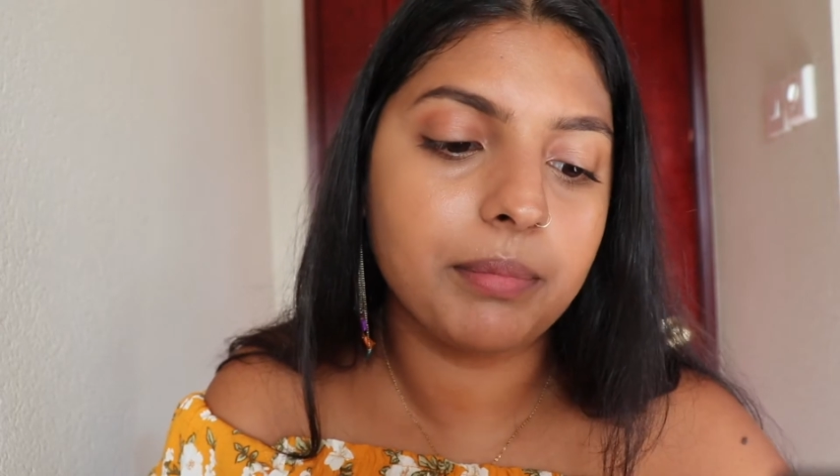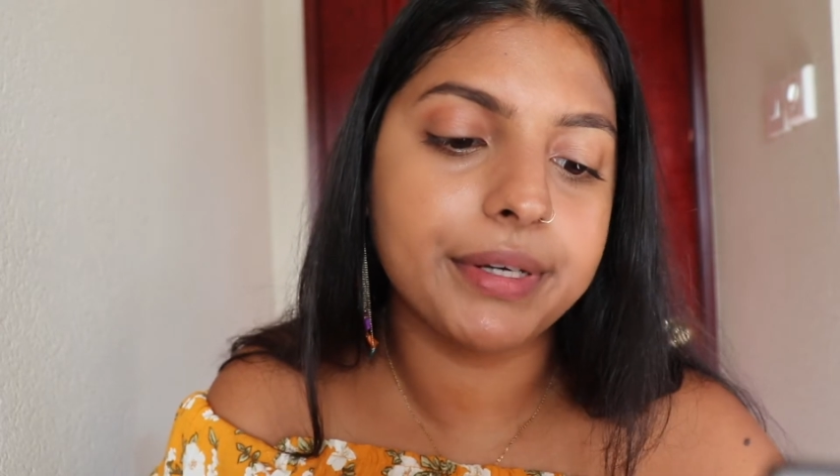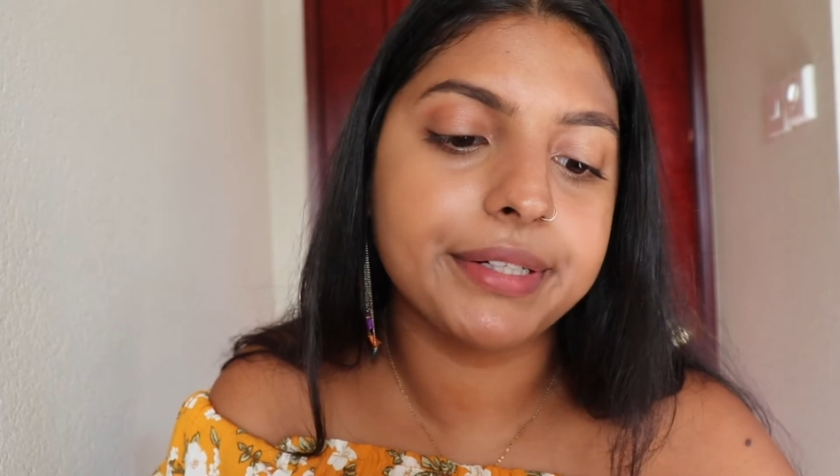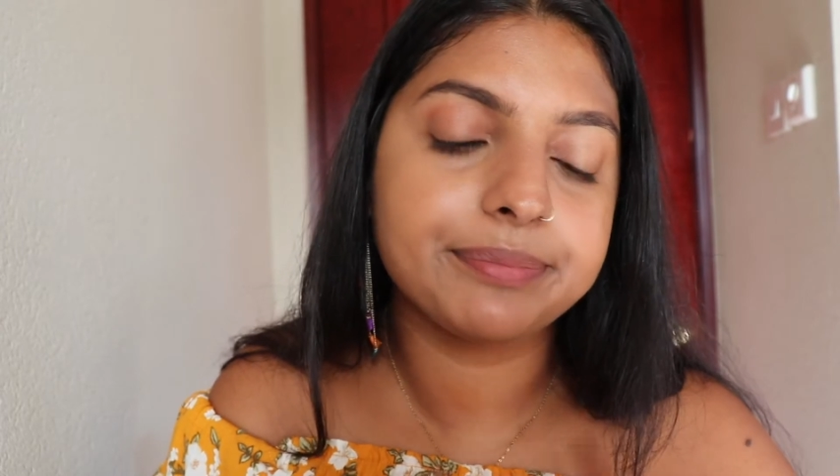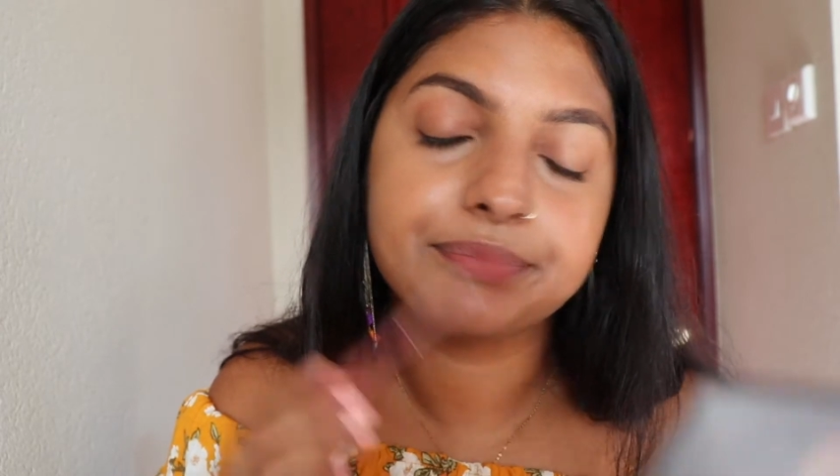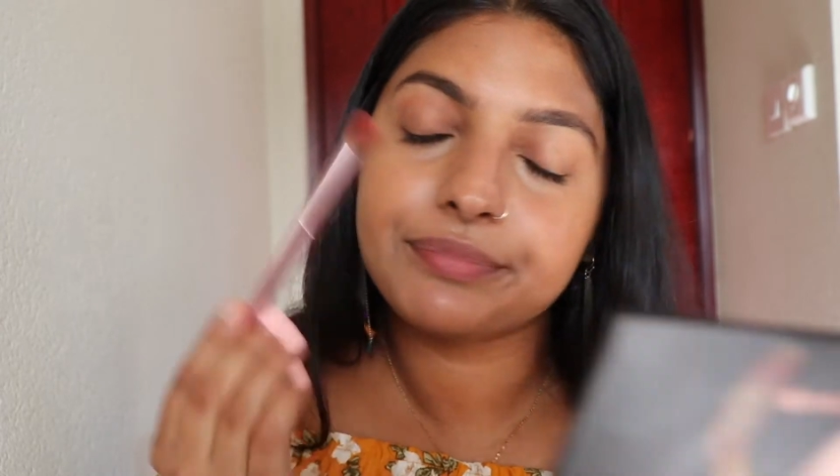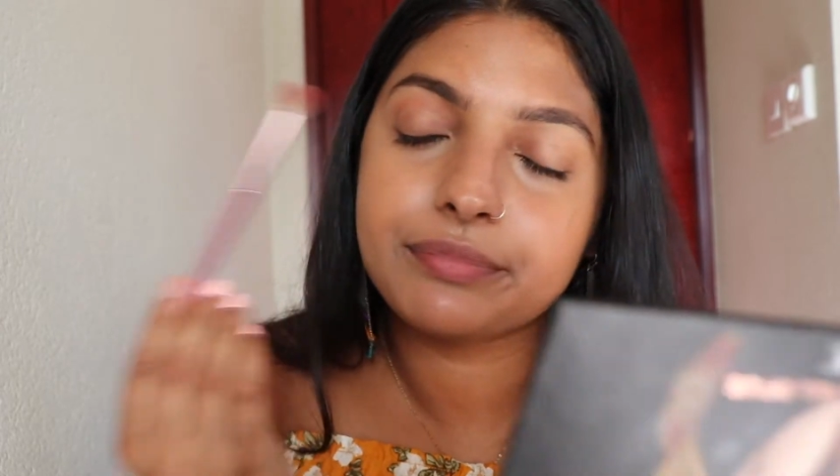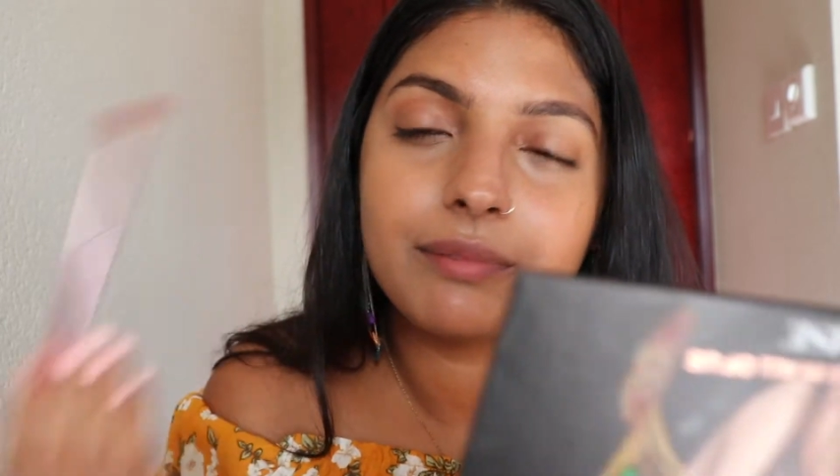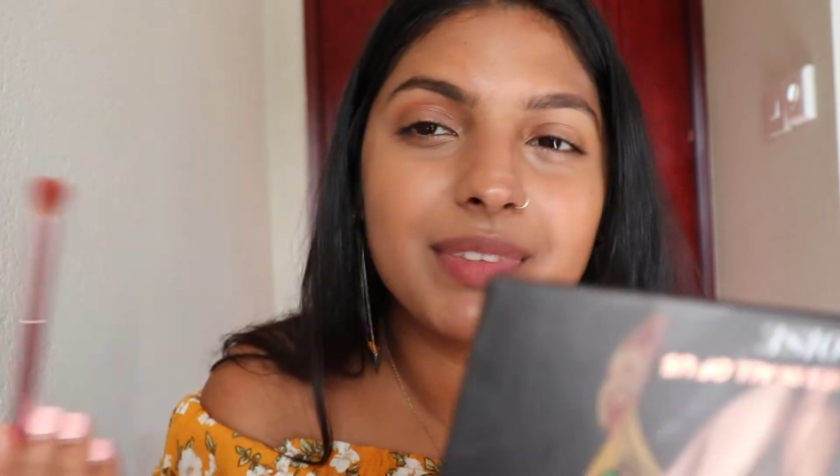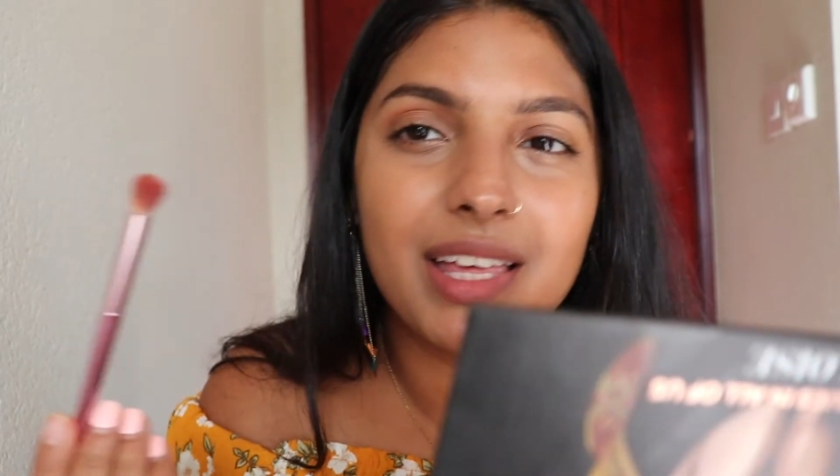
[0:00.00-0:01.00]
but
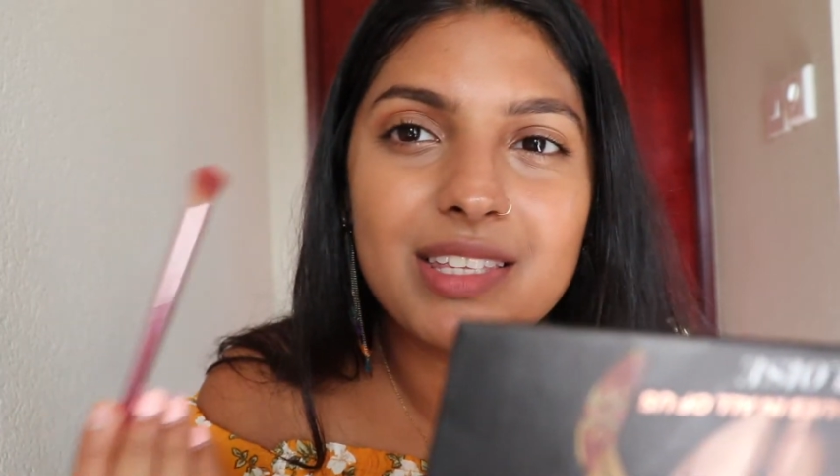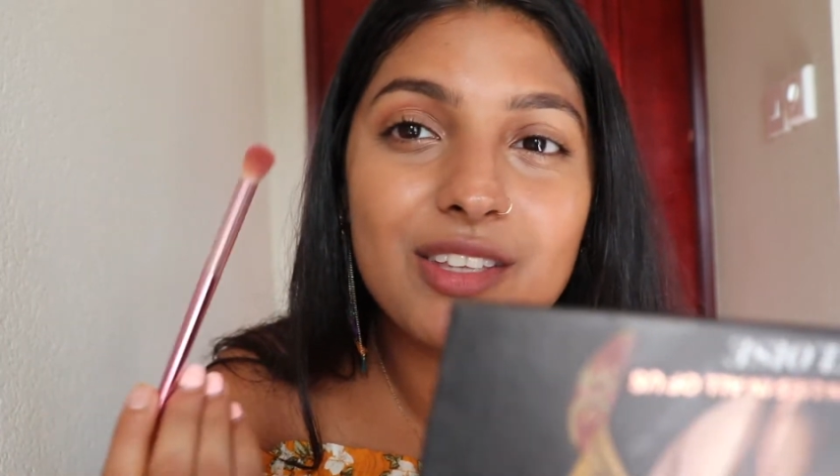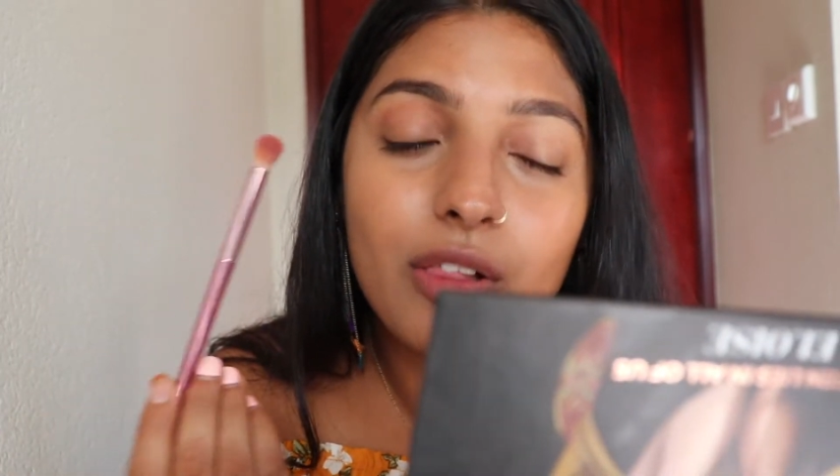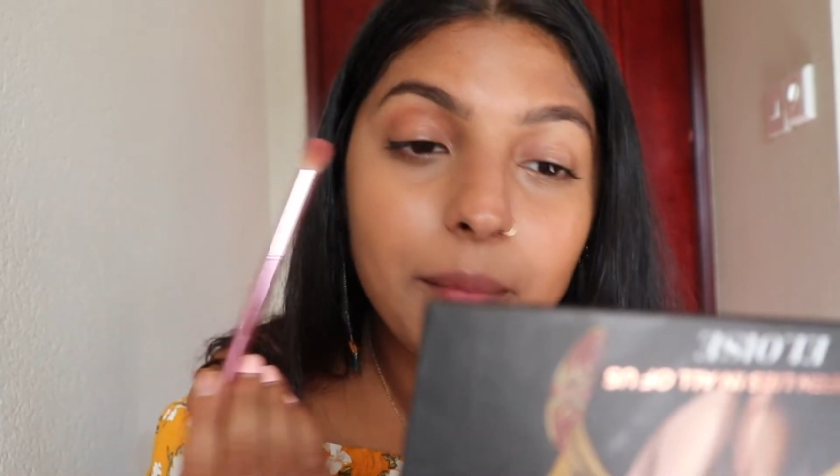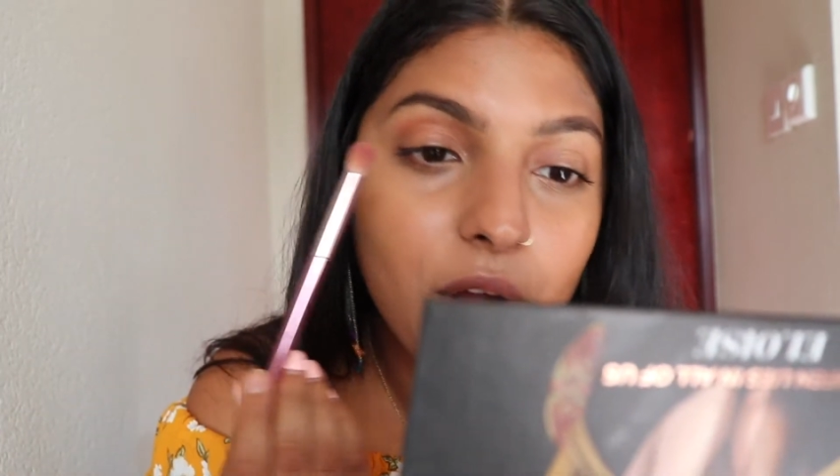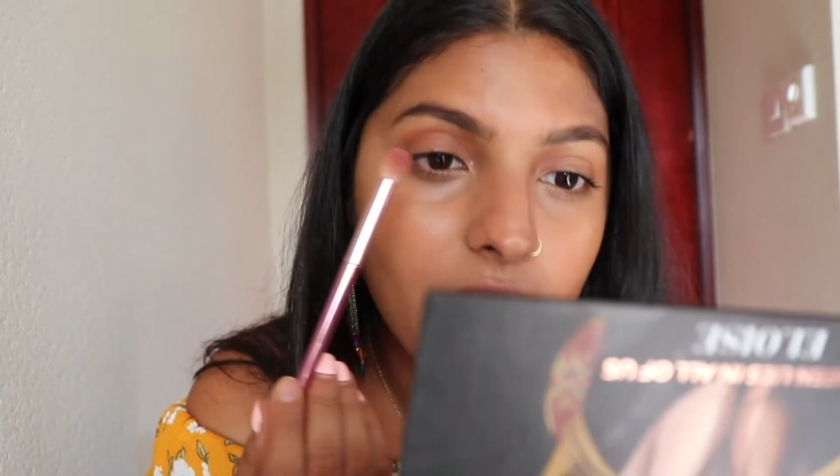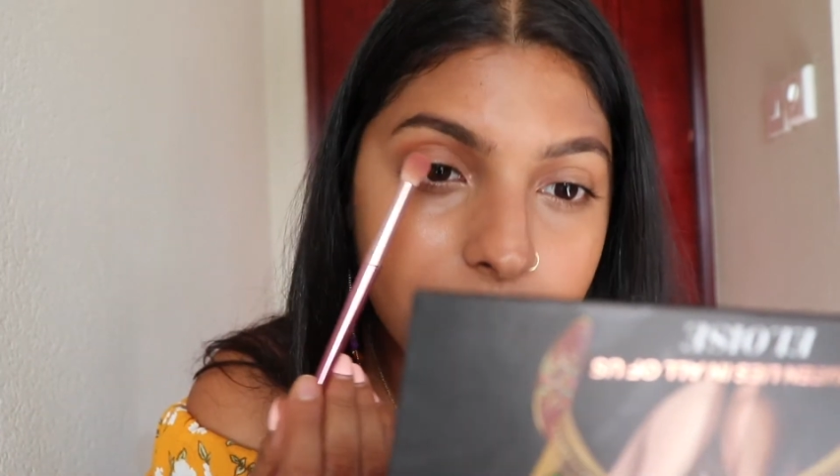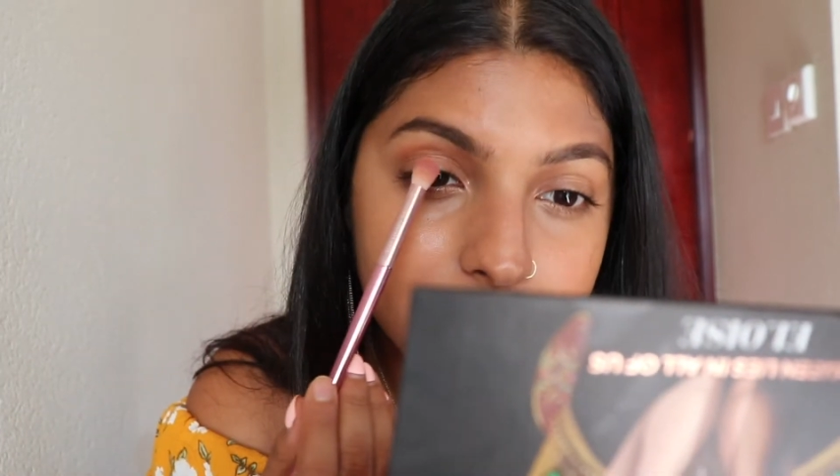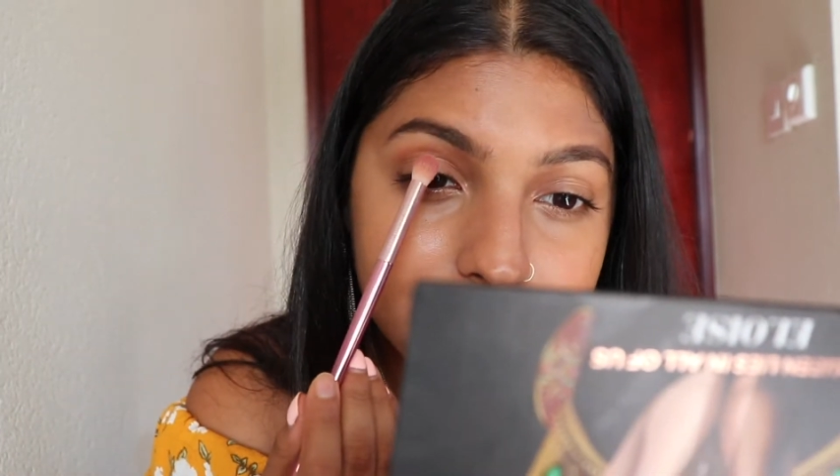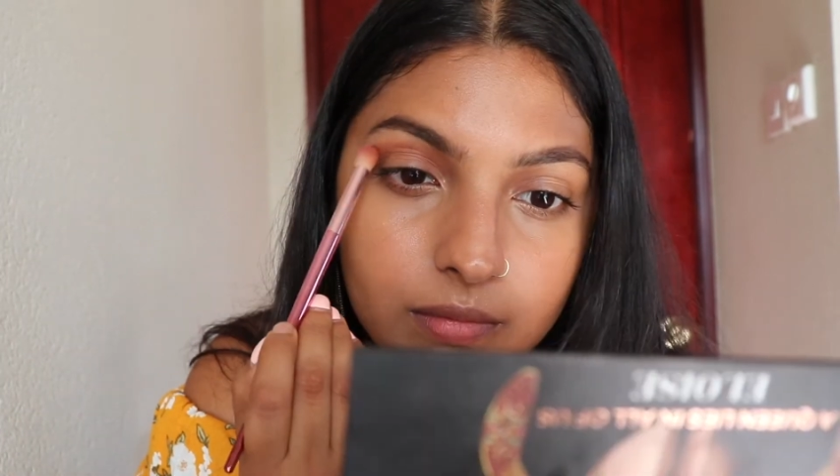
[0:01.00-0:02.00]
this is all I brought.